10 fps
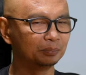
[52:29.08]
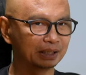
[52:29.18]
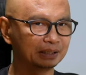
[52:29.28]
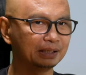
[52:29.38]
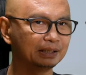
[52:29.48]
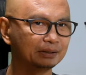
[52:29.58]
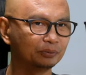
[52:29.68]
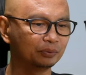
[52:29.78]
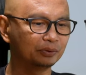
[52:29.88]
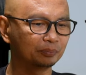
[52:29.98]
But I think
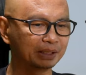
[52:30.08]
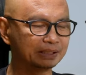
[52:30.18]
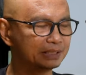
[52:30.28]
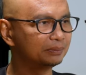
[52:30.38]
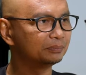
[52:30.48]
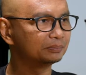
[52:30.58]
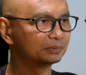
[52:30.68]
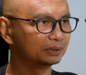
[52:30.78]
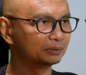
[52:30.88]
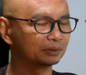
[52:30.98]
with my team,
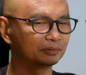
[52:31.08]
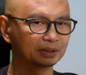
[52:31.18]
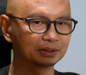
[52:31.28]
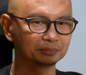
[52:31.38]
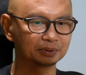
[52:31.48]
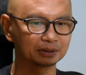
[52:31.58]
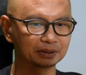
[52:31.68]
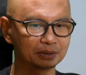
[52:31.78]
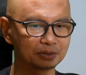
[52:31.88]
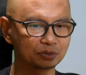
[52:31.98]
you know, I got
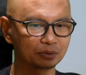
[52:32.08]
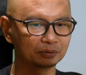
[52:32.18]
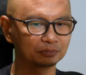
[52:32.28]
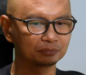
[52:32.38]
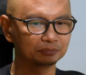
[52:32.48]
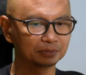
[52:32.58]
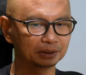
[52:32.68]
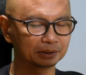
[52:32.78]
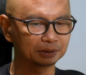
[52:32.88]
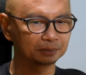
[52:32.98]
a, a strong
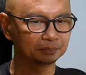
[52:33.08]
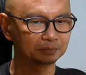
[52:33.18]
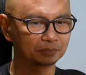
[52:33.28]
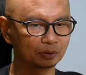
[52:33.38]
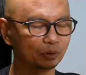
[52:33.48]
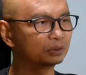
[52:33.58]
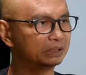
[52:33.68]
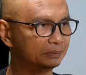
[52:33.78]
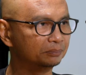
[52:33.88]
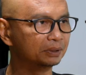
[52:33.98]
um, core
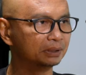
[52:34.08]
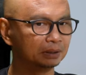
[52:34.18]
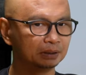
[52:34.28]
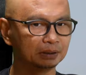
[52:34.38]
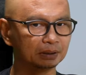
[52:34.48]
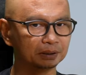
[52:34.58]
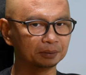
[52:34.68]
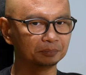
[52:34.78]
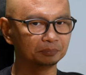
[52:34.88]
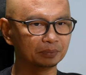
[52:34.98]
team
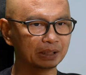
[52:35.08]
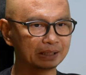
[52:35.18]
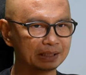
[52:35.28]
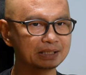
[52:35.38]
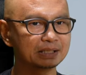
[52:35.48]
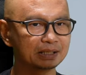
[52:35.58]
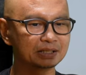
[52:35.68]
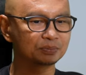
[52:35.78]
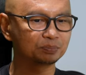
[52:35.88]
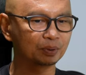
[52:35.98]
um, and this year
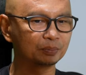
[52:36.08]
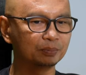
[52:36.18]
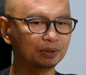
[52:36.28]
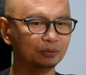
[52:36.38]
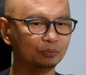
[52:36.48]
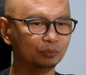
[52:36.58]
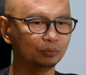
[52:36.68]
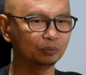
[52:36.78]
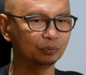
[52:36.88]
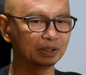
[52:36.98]
is probably
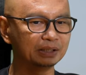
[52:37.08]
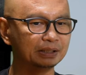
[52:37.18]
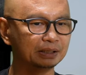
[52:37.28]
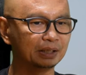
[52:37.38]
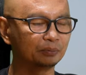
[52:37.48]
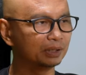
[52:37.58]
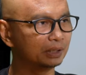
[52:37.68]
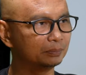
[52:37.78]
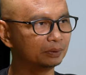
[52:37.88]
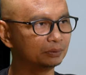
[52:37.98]
the year that we're
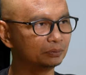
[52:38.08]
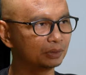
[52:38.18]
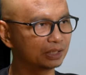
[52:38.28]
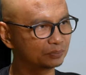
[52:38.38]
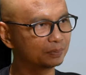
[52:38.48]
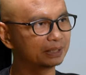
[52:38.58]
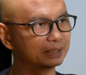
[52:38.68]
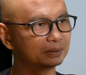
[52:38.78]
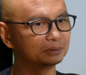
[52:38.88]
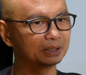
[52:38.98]
able to
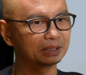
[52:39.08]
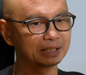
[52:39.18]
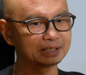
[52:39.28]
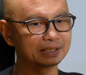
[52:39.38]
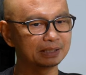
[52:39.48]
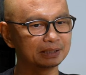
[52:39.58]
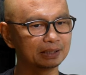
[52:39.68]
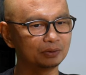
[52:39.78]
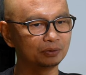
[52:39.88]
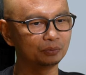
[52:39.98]
expand and, and, say
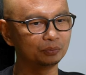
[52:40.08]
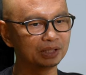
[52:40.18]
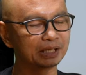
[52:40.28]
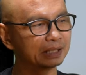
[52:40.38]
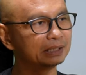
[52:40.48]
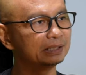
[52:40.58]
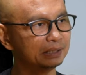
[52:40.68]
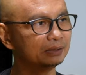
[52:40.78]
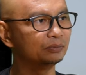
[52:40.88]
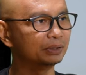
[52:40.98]
that we can
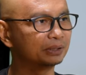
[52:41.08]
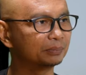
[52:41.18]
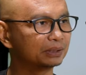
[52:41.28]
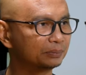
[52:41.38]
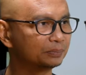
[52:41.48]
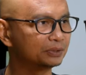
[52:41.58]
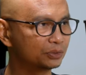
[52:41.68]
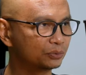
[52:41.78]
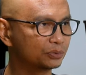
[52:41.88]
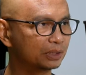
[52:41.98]
deal with multiple
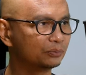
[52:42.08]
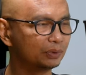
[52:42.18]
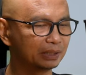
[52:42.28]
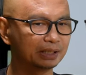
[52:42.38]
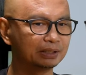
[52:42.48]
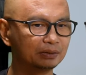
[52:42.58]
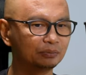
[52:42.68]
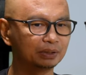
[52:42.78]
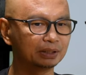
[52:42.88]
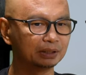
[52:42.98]
shows and we can deal
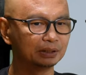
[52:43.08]
with